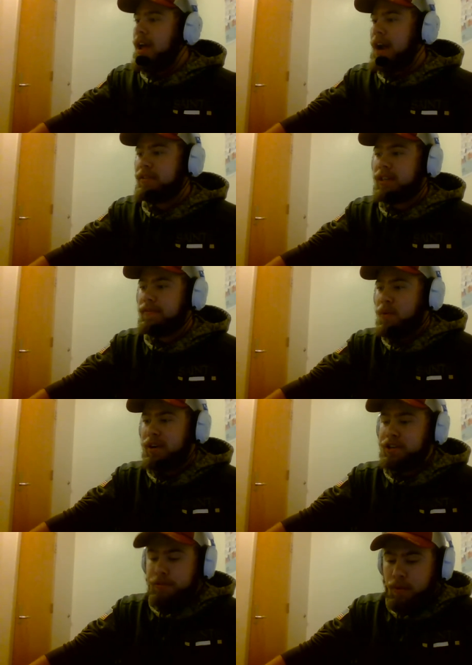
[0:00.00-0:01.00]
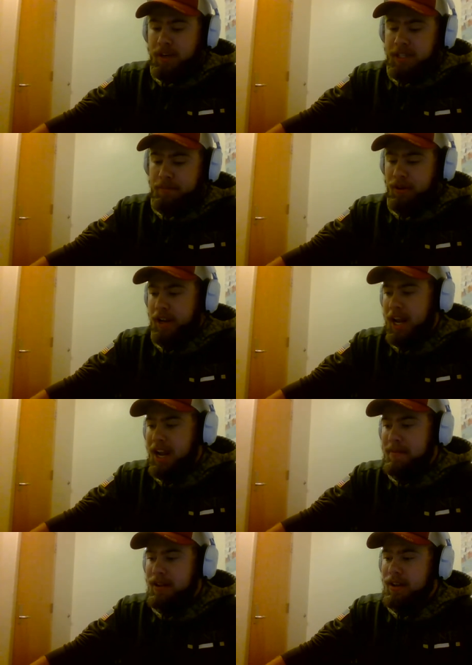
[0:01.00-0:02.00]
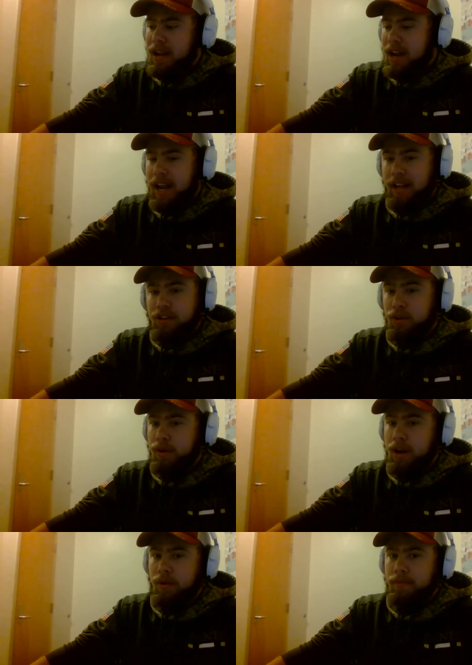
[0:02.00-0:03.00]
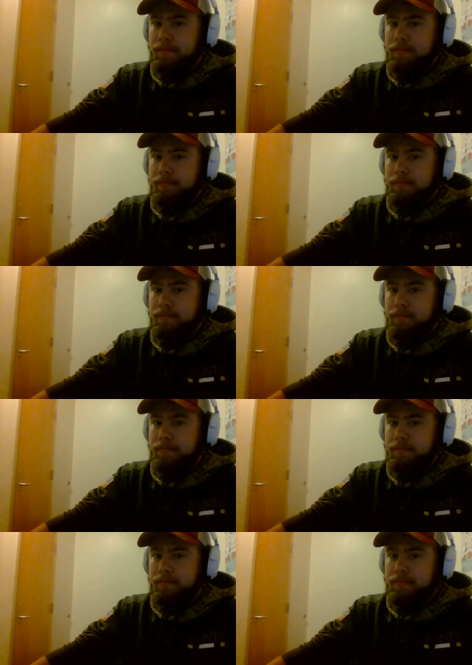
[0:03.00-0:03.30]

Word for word: averaging 42 points per game and 2 0.